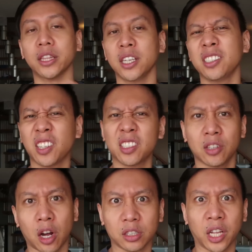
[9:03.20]
at least he's
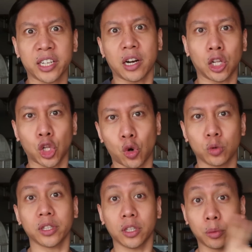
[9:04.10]
not like
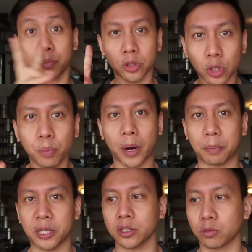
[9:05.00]
alone. The two
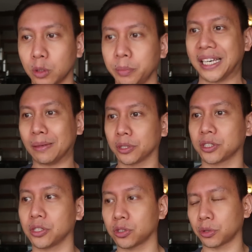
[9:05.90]
puppies will be able
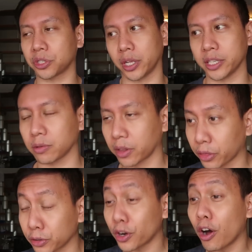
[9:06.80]
to socialize with
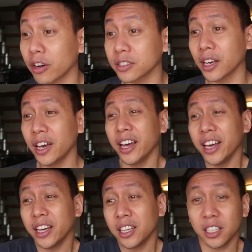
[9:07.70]
other dogs. And
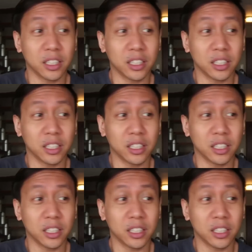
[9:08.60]
Burger.